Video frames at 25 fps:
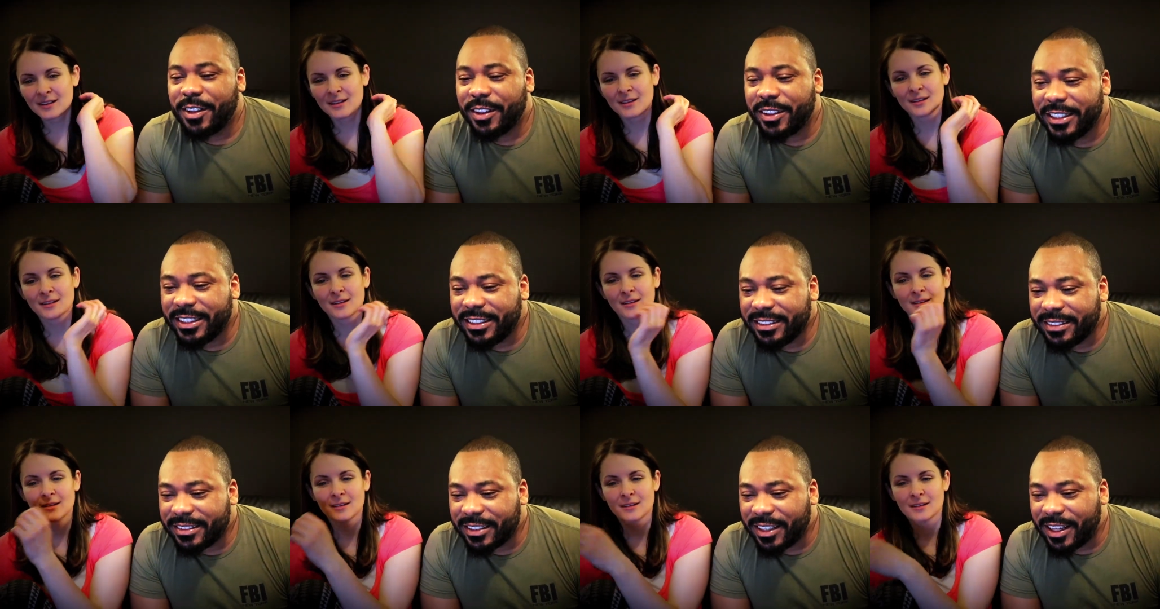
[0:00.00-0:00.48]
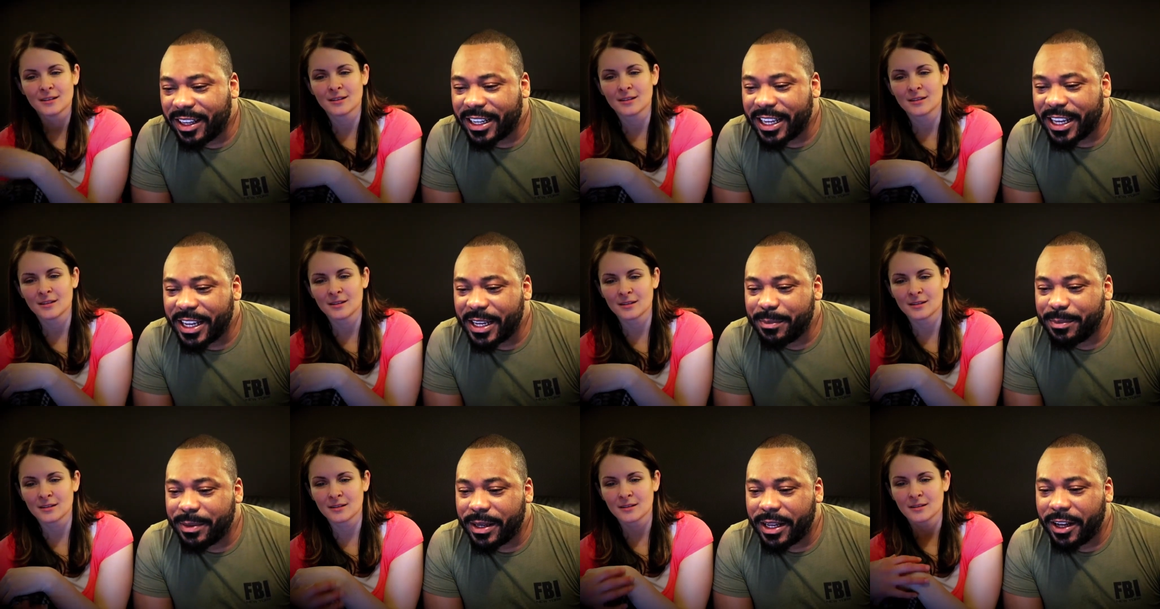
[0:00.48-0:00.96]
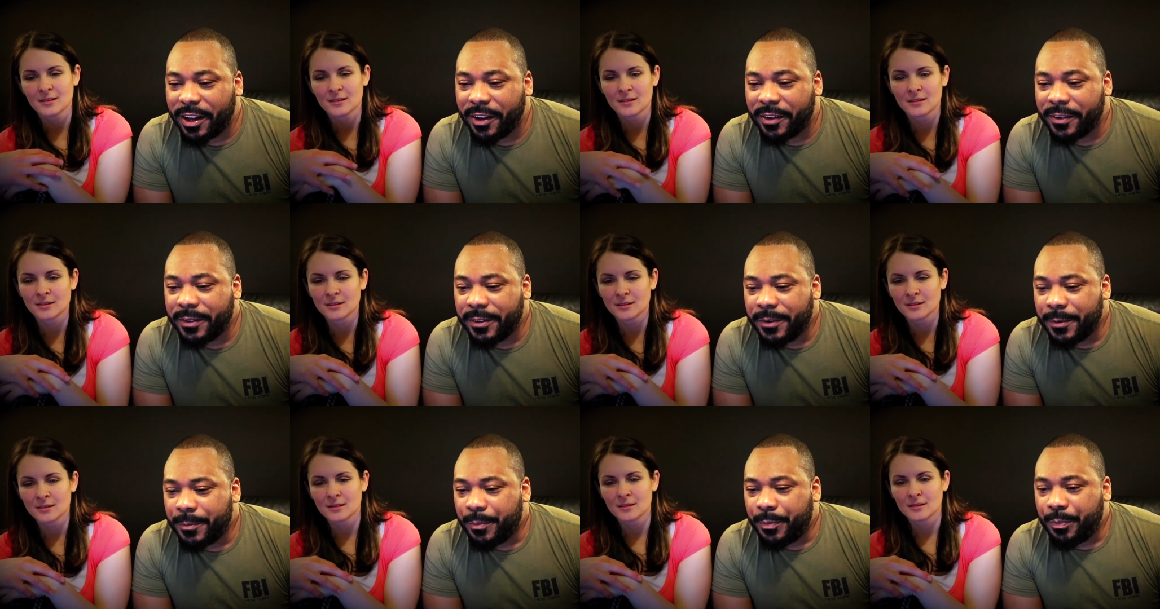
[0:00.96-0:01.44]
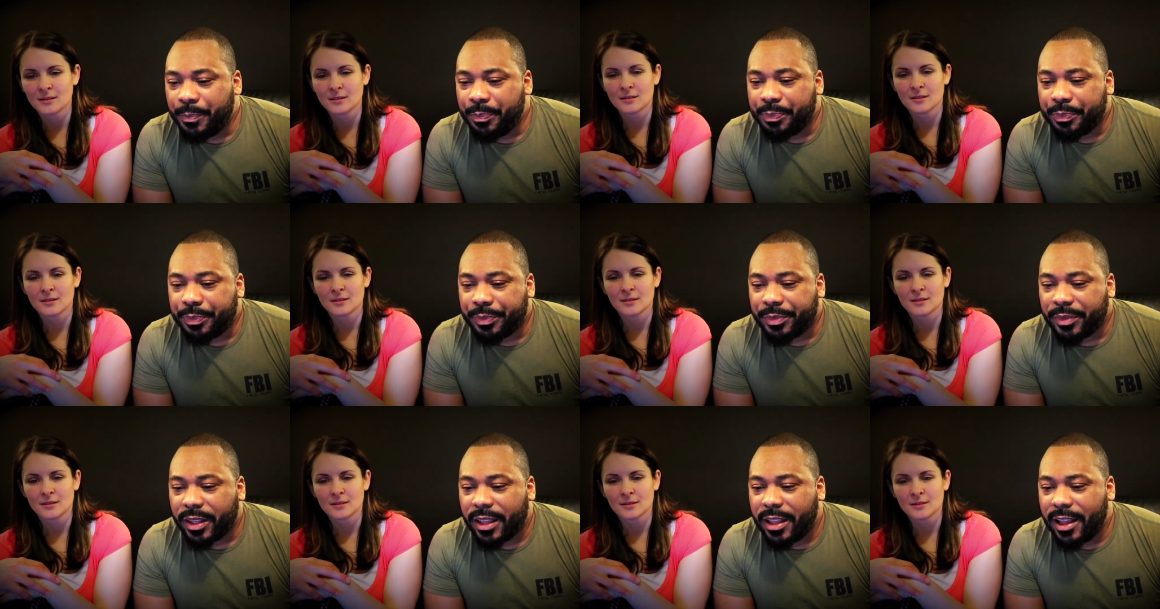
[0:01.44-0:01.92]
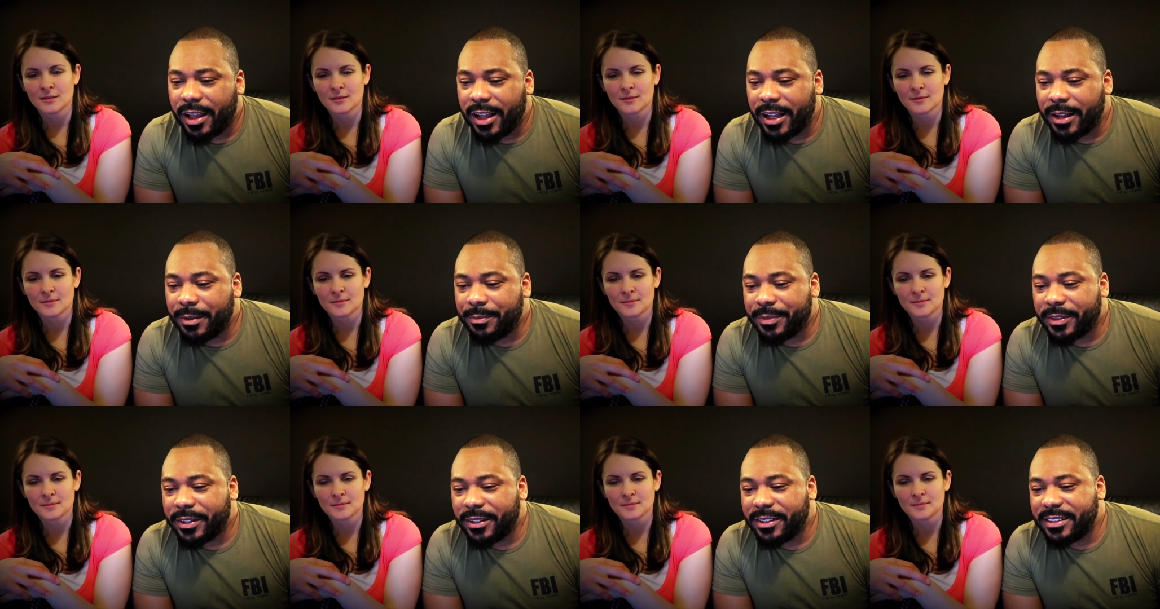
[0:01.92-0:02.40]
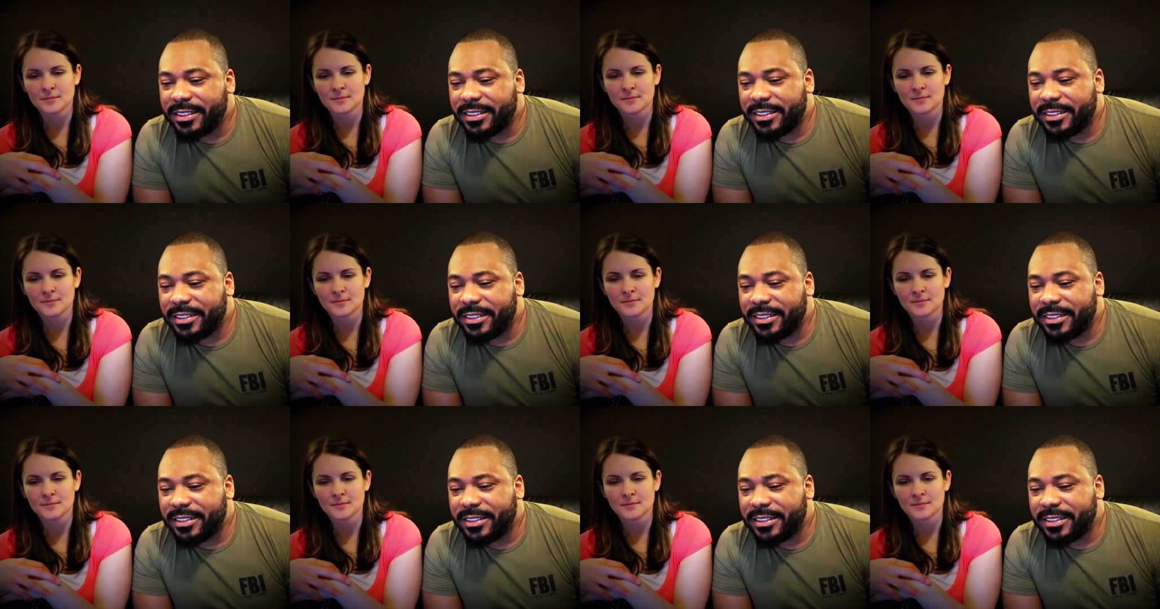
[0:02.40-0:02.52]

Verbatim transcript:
Speaker 1: well, he's talking about. Um,